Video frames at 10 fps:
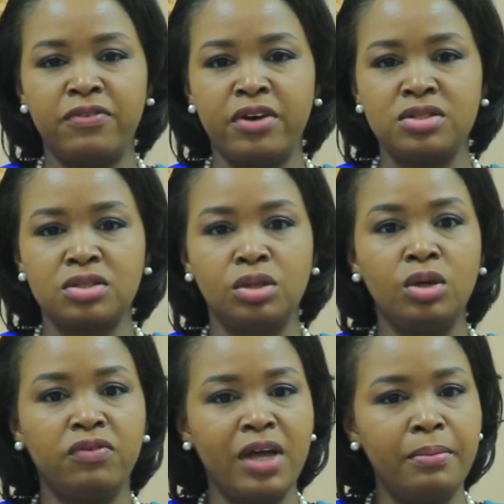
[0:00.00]
1st
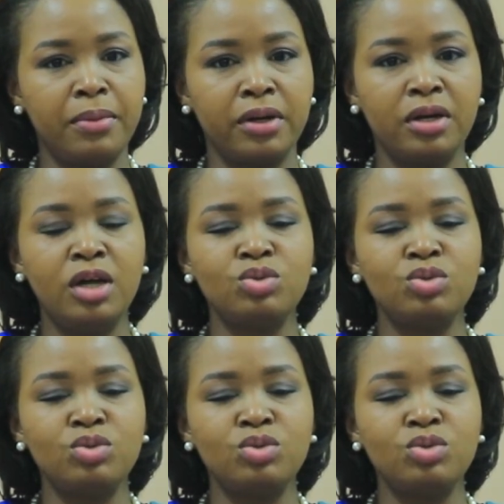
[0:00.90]
November